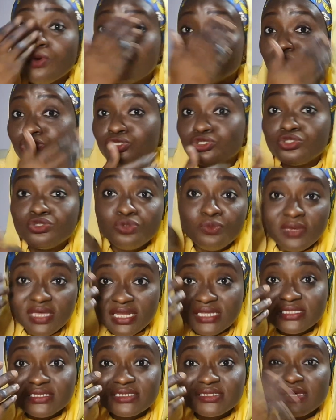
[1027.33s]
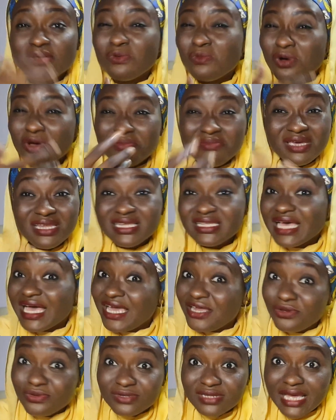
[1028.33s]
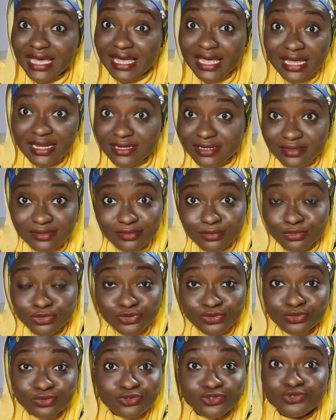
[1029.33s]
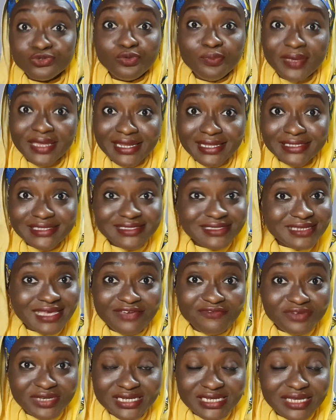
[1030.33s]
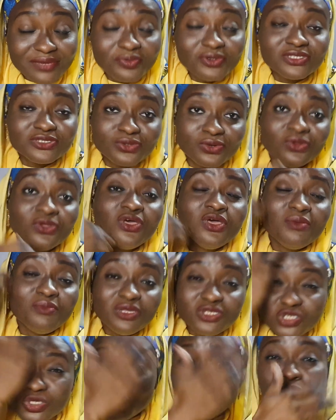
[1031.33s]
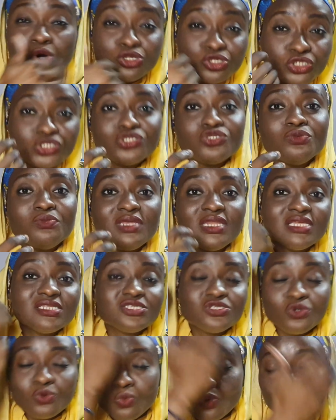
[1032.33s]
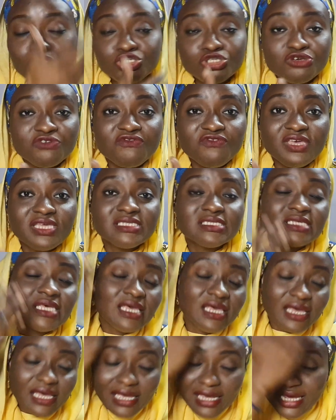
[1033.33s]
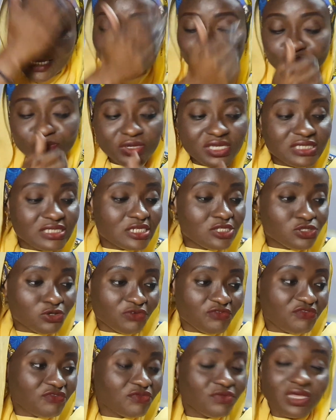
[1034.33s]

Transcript: 1 to 2 minutes. 1 minute, I can't do 2 minutes every day, but so between 1 to 2 minutes, you wash your face and you rinse it off.